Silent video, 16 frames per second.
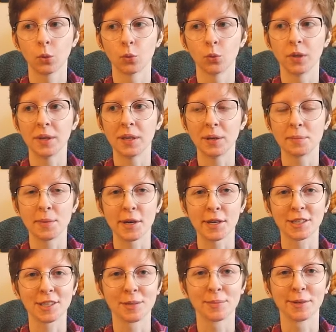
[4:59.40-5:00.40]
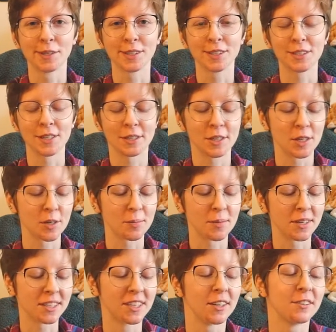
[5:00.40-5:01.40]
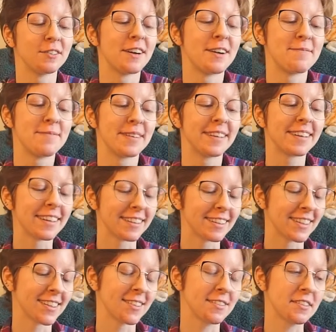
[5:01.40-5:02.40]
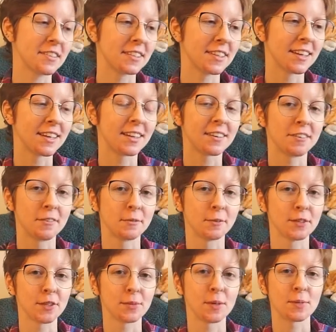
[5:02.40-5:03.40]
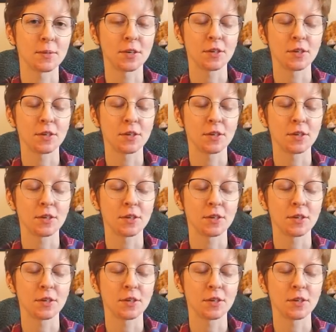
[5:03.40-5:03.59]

reading picture books to cheer myself up, and yet this one like almost made me